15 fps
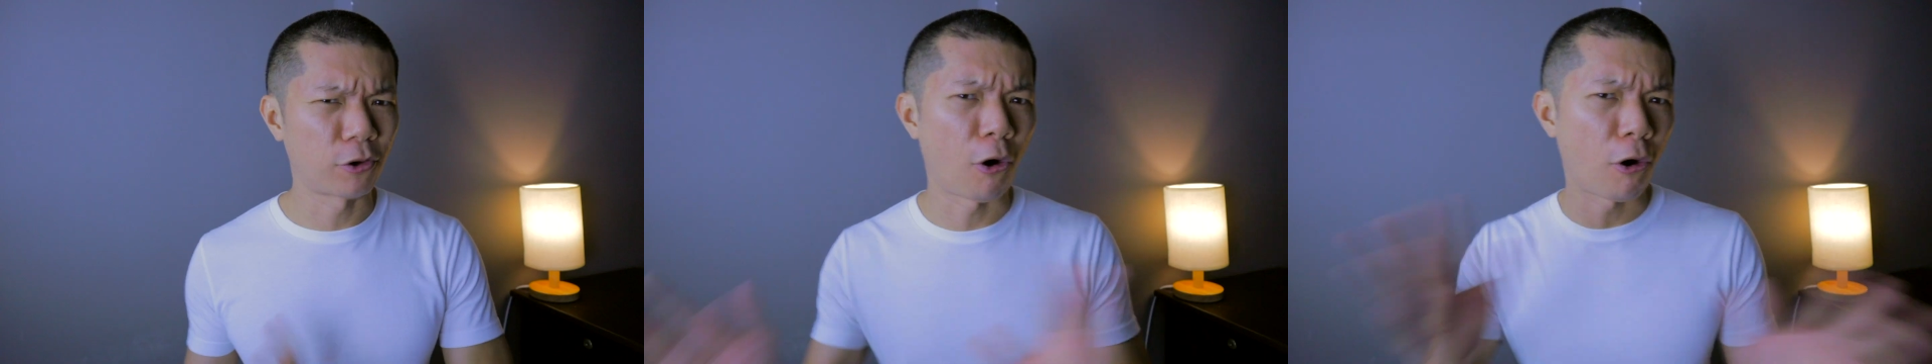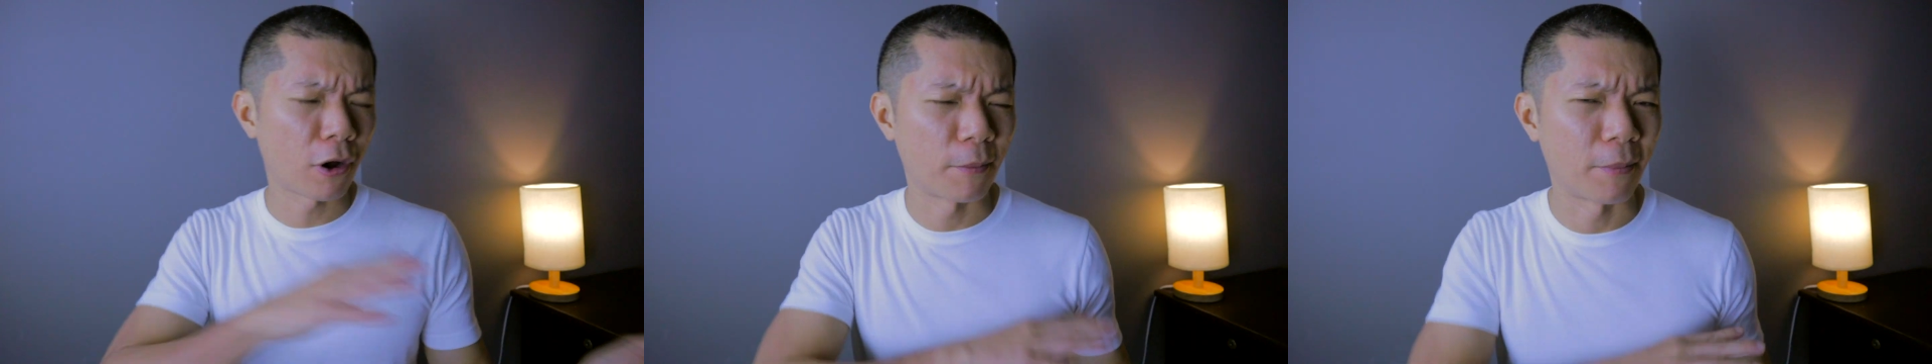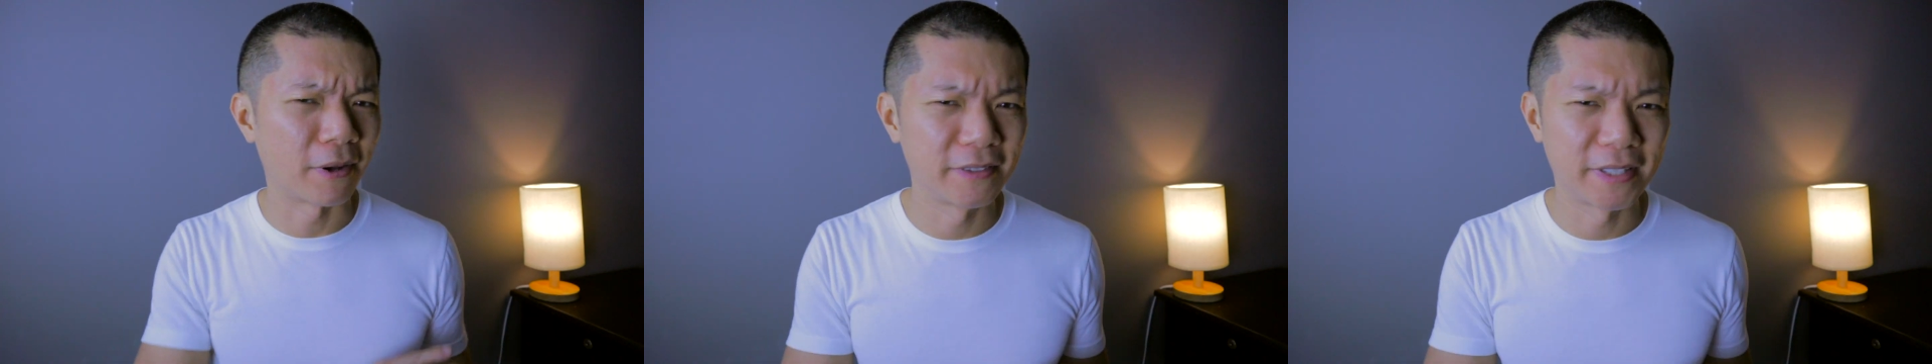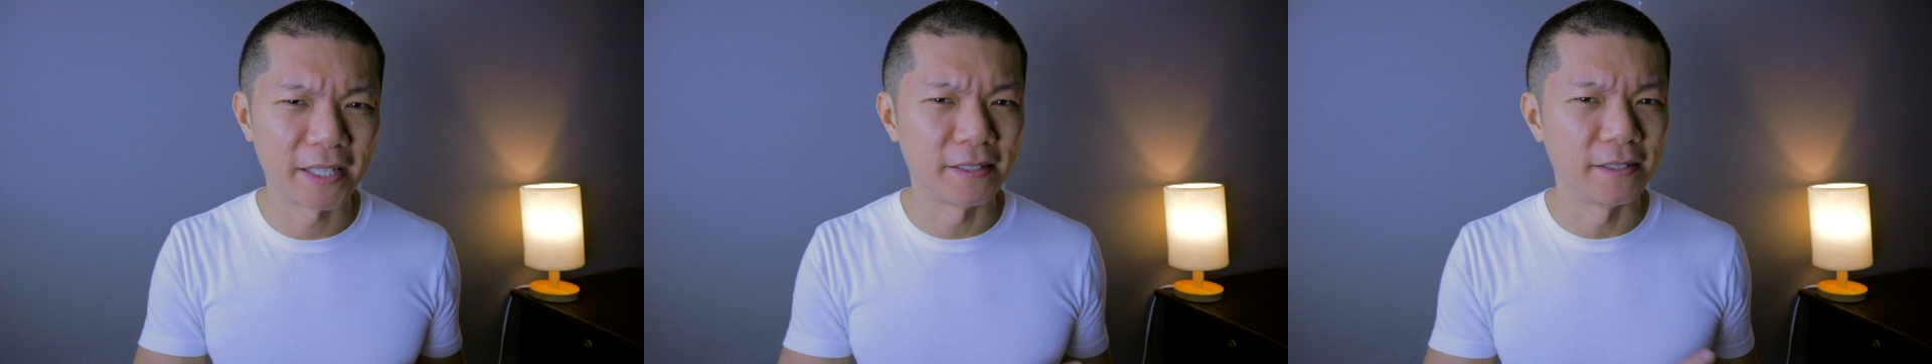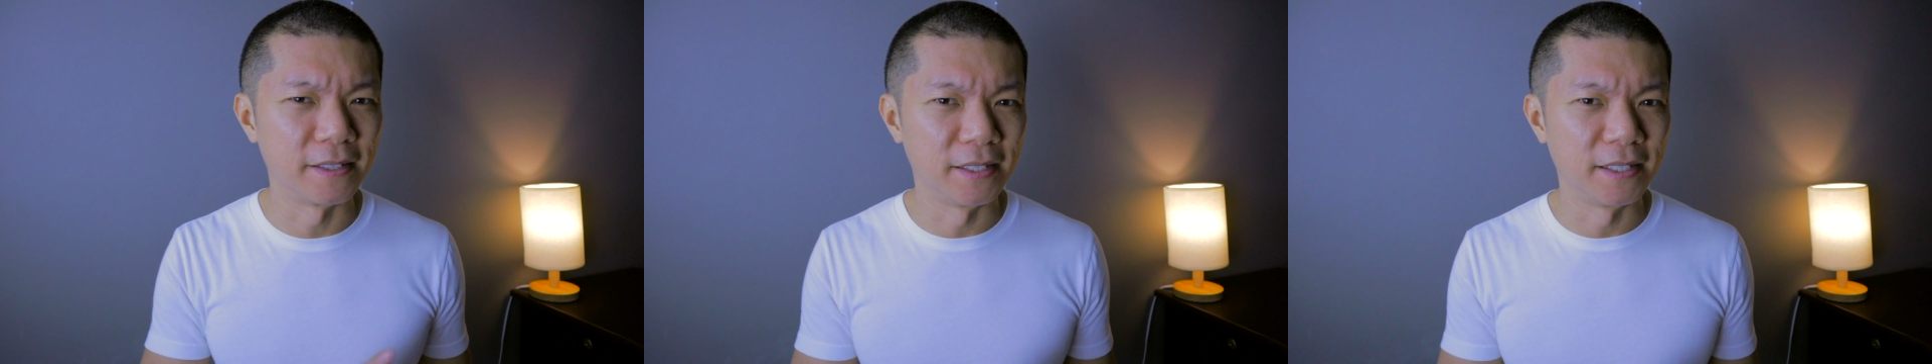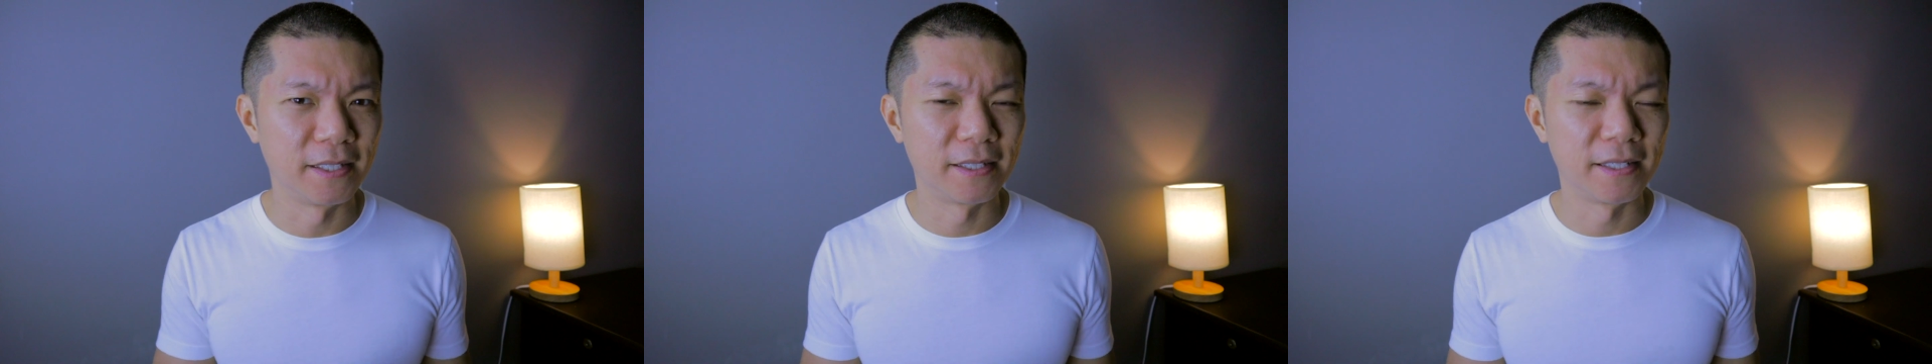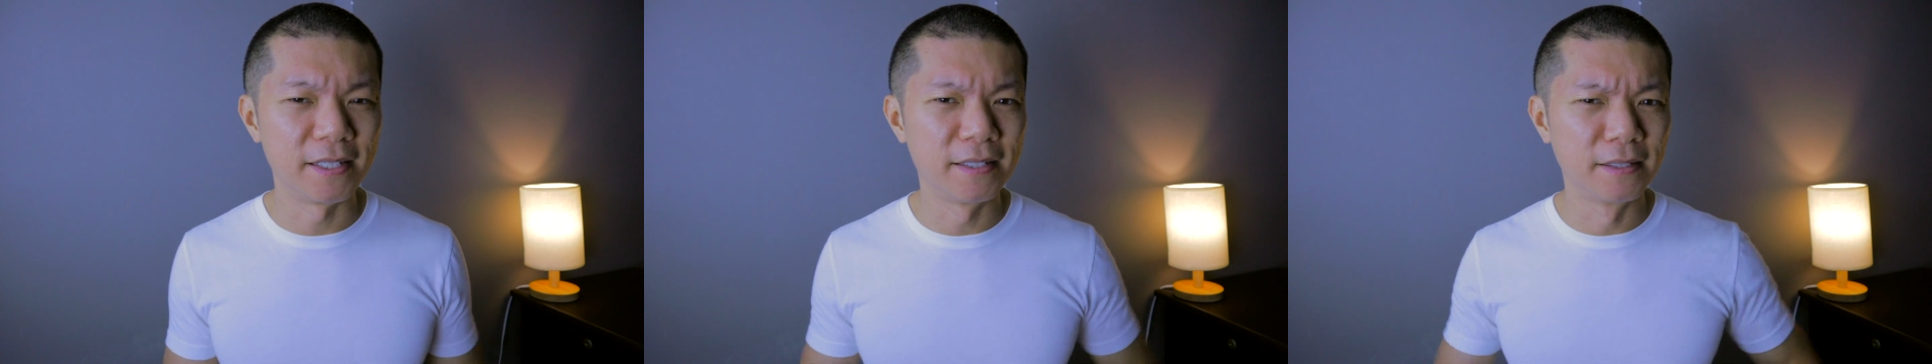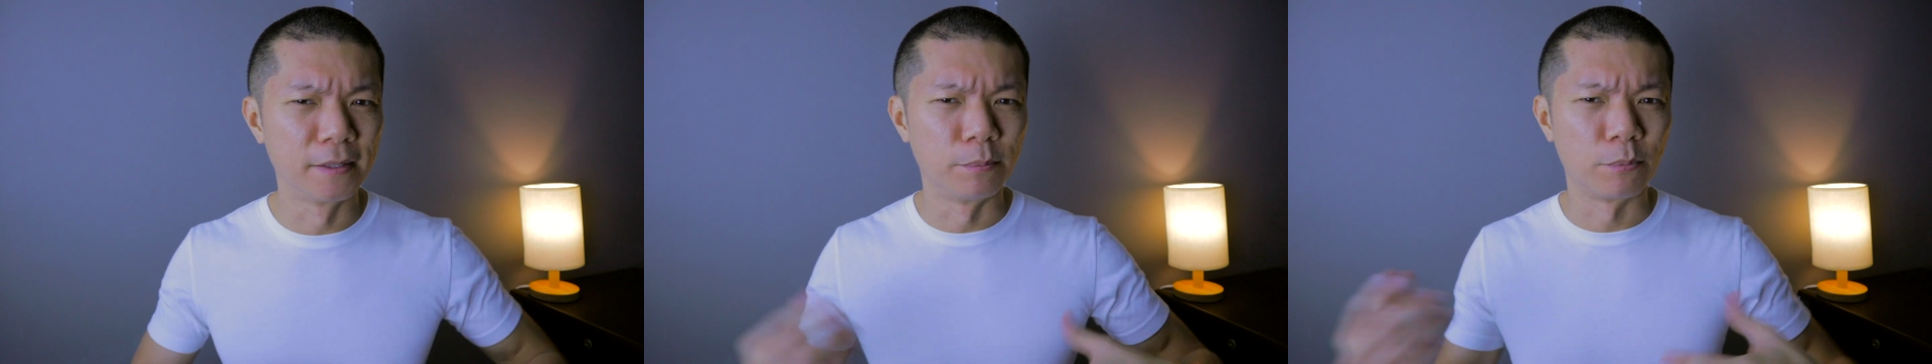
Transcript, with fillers: talk about that earlier in the